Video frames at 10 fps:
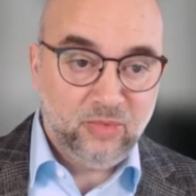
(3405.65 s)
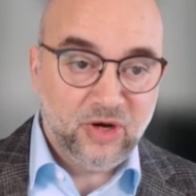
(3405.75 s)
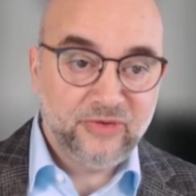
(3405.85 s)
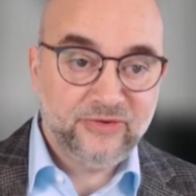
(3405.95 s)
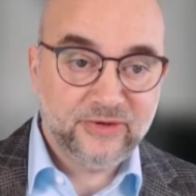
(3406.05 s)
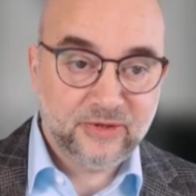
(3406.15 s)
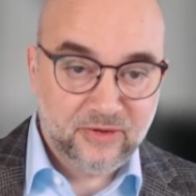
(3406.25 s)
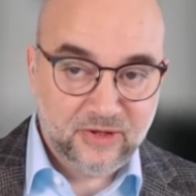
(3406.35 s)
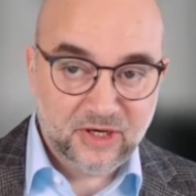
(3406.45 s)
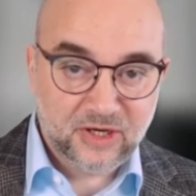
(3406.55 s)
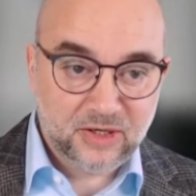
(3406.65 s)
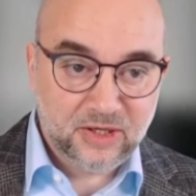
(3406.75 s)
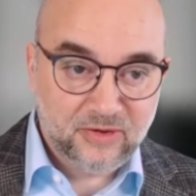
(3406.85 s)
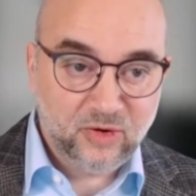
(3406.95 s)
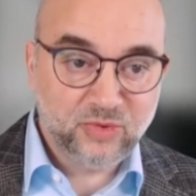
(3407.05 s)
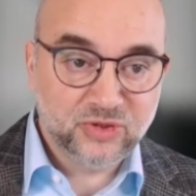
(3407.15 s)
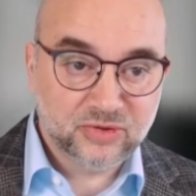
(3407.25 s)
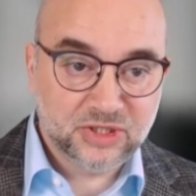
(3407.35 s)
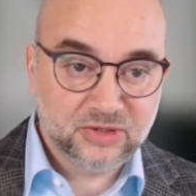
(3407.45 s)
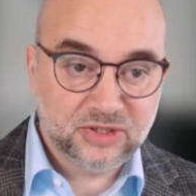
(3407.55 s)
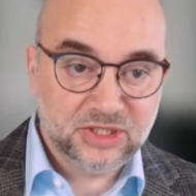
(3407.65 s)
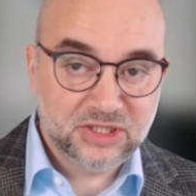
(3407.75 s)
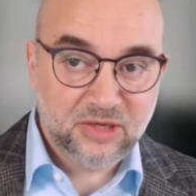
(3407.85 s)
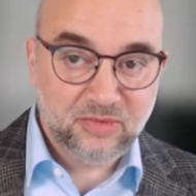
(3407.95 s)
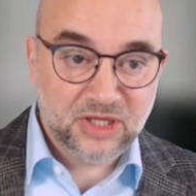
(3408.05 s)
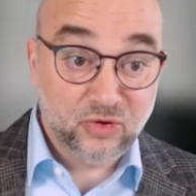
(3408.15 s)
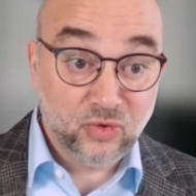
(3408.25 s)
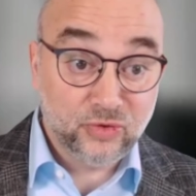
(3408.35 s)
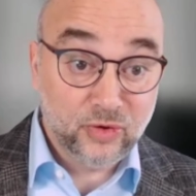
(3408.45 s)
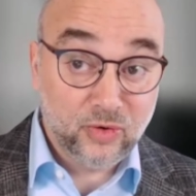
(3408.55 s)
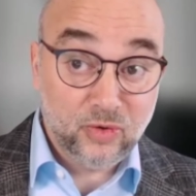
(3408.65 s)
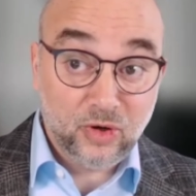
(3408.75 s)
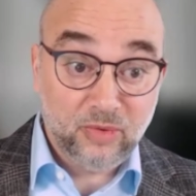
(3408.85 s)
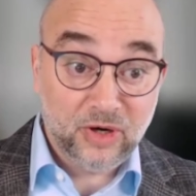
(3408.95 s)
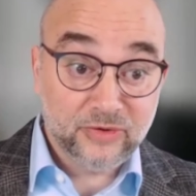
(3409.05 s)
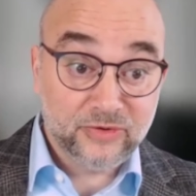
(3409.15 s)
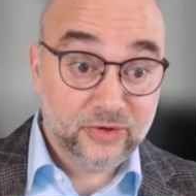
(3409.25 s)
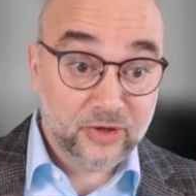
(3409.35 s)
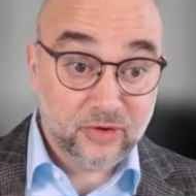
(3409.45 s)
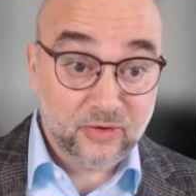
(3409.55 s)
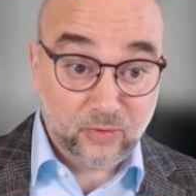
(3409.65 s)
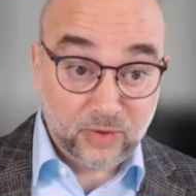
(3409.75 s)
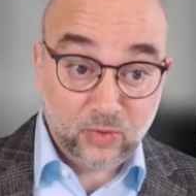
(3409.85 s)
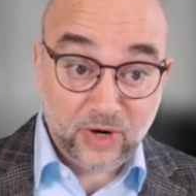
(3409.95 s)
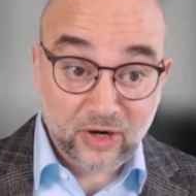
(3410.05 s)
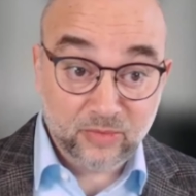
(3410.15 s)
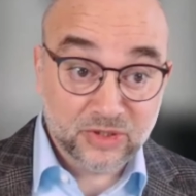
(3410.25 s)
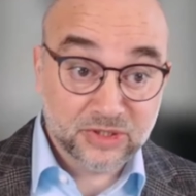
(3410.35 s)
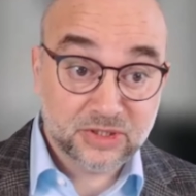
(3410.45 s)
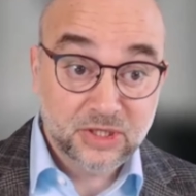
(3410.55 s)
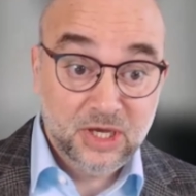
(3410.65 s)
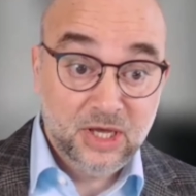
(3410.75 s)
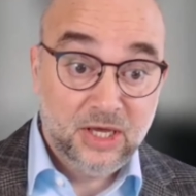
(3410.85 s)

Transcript: about the open source ecosystem and don't know about the requirements